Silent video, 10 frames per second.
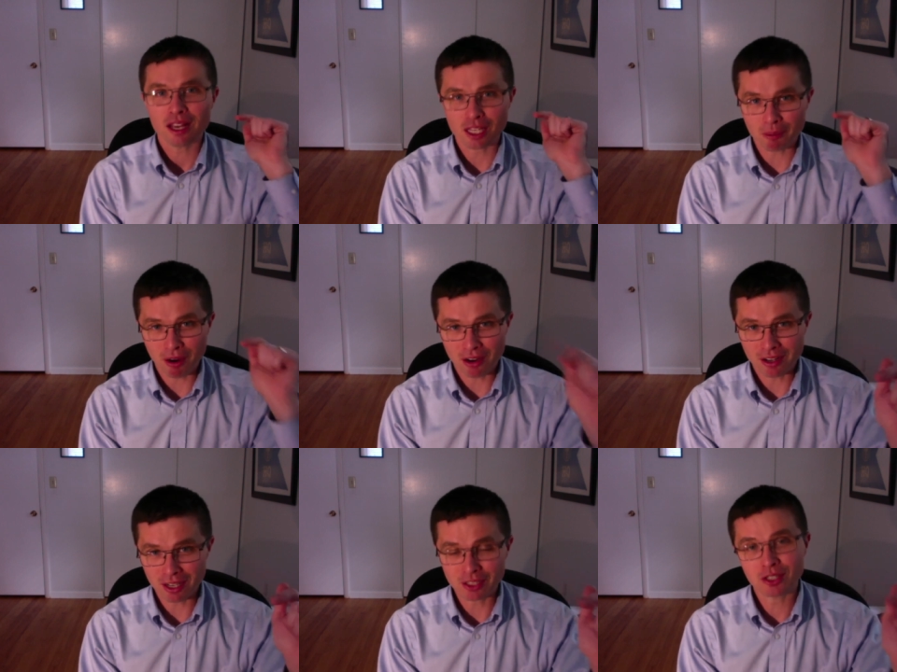He married
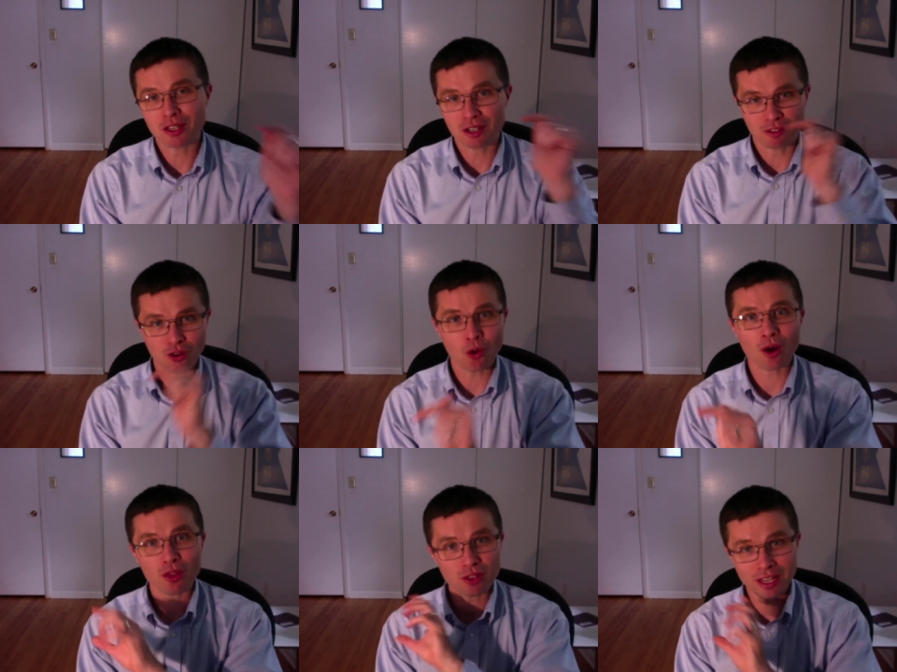Nicaea of
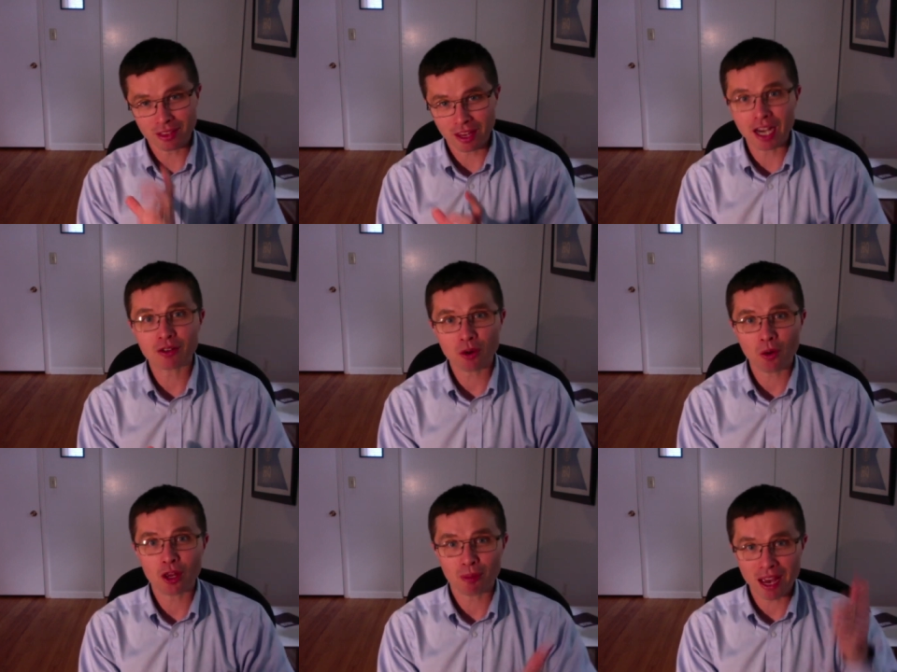Corinth to get the Acro
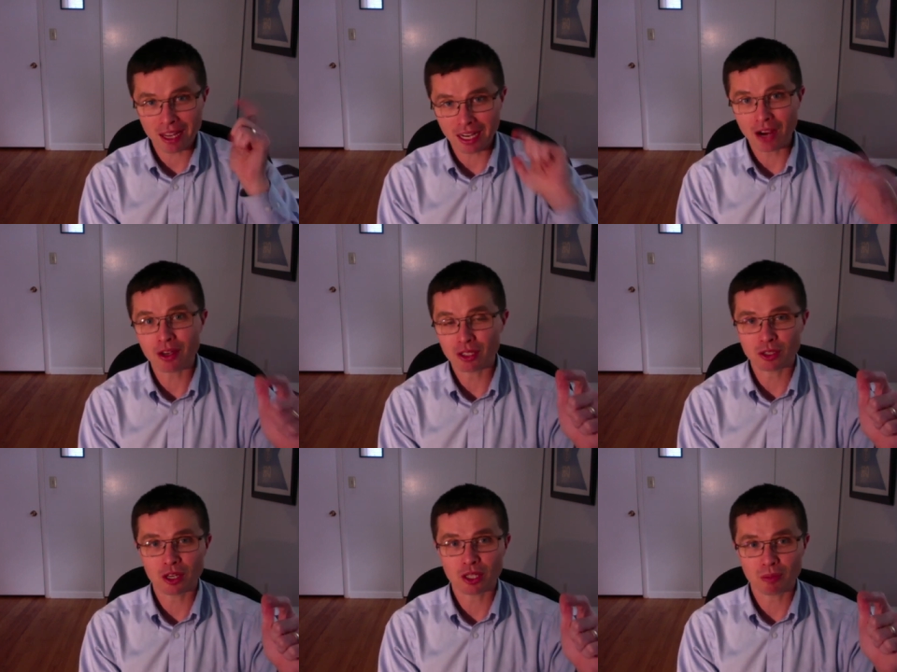Corinth back, and now
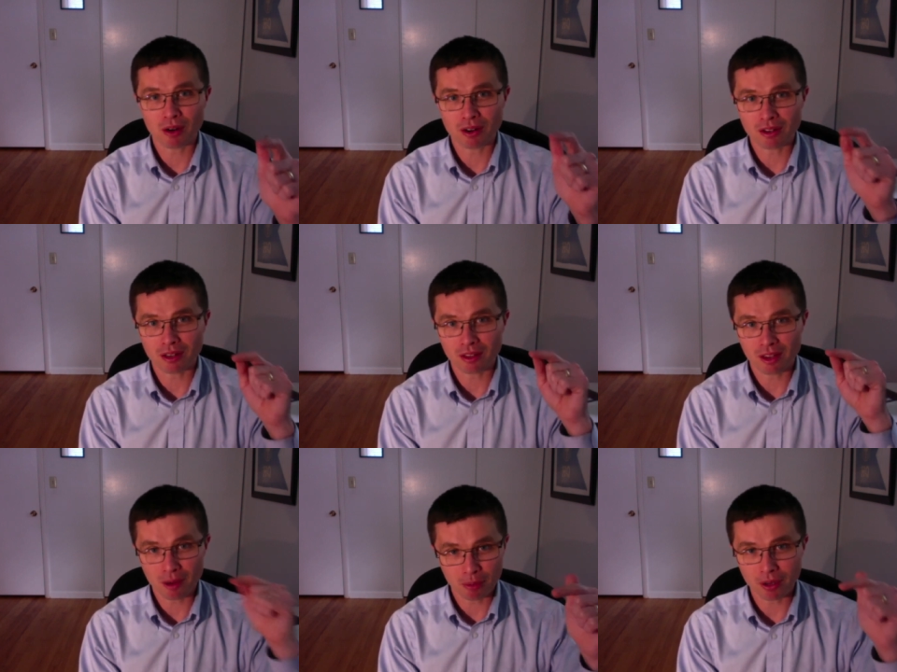he's married
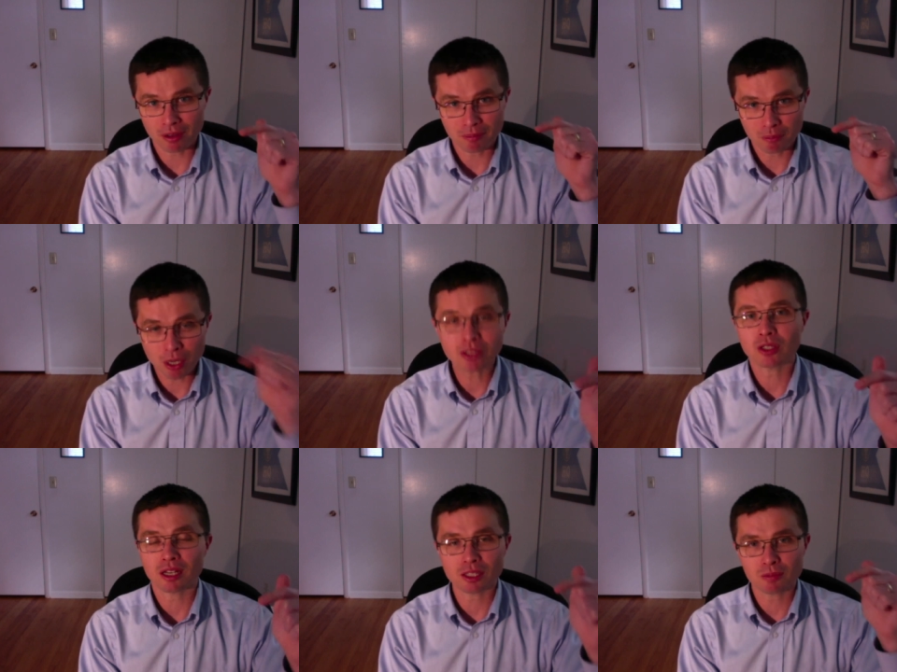the Epirate
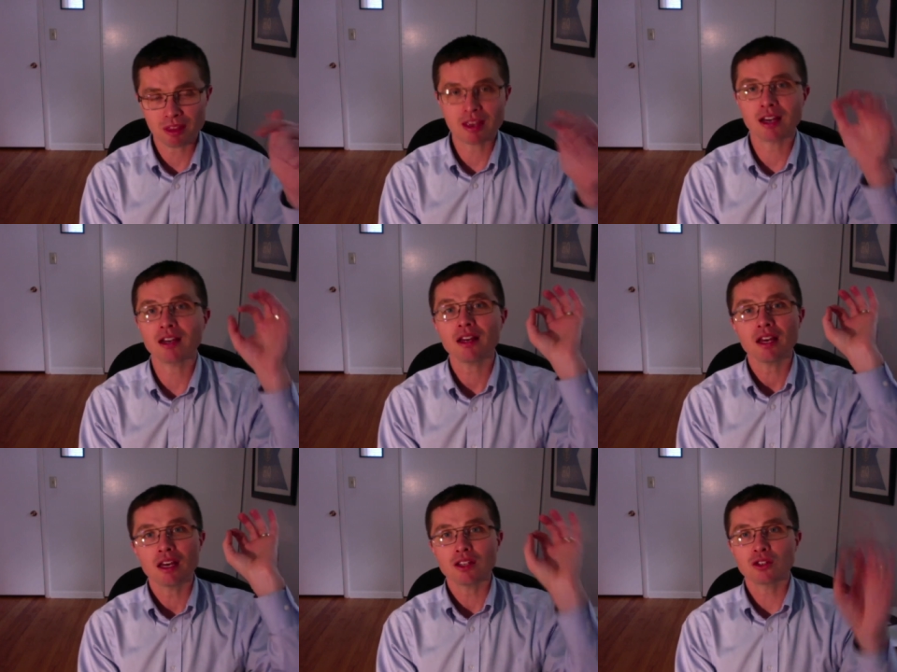princess Thea
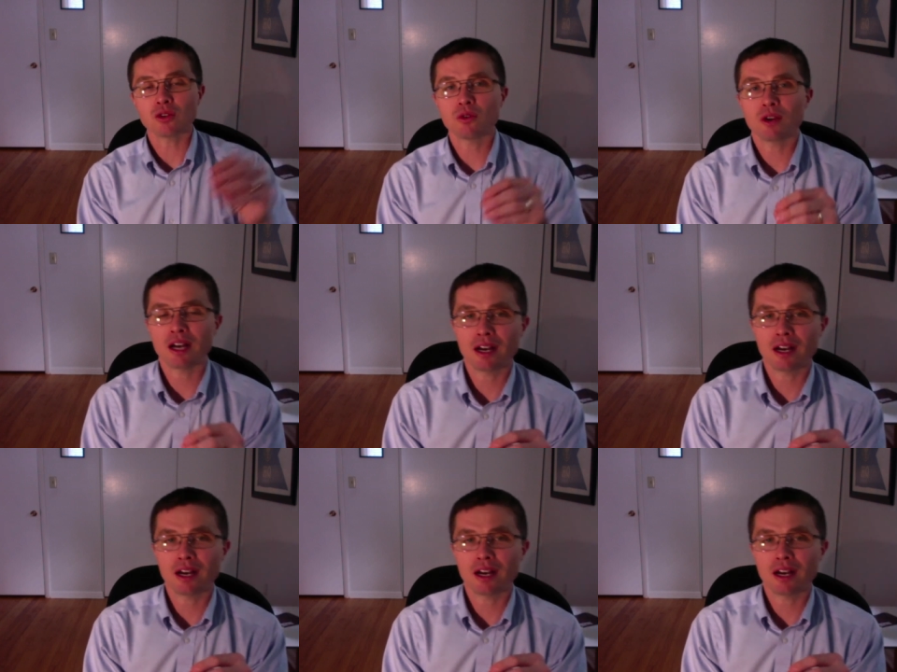to